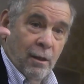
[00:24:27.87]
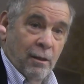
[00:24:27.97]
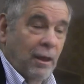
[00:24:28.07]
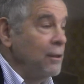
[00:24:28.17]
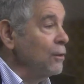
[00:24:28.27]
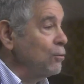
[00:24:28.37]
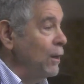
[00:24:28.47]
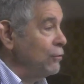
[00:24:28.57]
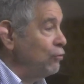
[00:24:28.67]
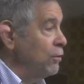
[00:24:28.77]
Then the
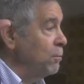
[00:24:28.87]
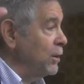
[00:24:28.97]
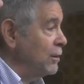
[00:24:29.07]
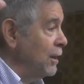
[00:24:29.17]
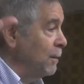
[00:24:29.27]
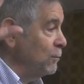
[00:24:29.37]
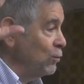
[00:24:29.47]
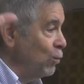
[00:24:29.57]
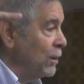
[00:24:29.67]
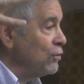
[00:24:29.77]
question
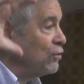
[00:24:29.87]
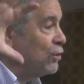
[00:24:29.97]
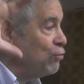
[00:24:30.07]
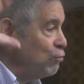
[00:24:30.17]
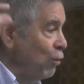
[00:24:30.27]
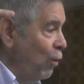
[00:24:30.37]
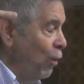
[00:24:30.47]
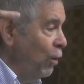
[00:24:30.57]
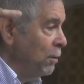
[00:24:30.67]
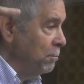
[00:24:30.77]
becomes, what does
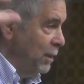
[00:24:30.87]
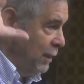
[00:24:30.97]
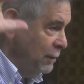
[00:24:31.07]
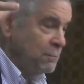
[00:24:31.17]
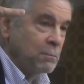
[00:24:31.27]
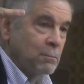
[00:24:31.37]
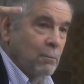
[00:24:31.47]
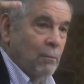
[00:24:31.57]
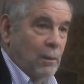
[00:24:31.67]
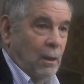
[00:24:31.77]
control mean?
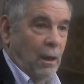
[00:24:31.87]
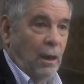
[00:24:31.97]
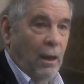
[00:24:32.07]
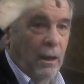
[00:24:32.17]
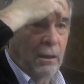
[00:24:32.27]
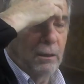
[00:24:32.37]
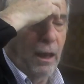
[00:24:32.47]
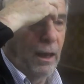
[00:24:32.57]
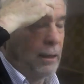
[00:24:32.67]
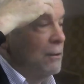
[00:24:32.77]

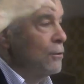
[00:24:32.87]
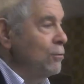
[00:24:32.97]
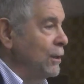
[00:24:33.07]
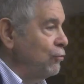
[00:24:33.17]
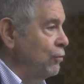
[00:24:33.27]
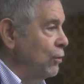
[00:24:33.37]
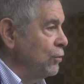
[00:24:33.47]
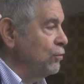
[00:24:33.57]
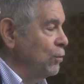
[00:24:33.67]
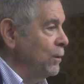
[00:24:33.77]
And the question
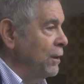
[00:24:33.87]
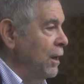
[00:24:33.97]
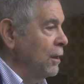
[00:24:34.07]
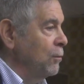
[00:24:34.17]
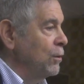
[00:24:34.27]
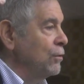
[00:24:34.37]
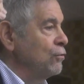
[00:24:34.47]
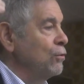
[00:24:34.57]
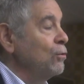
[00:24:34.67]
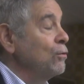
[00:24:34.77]
also in Hollywood is,
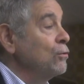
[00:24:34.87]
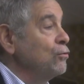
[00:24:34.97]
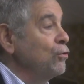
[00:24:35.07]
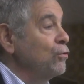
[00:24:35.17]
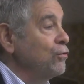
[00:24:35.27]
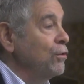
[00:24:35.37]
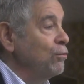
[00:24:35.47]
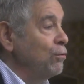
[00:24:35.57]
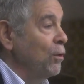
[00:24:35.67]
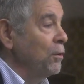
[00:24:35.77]
do Jews
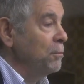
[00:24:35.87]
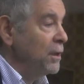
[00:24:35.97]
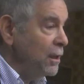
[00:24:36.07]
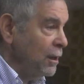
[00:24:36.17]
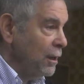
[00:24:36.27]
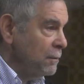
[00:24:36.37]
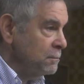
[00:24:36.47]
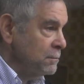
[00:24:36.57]
control the media?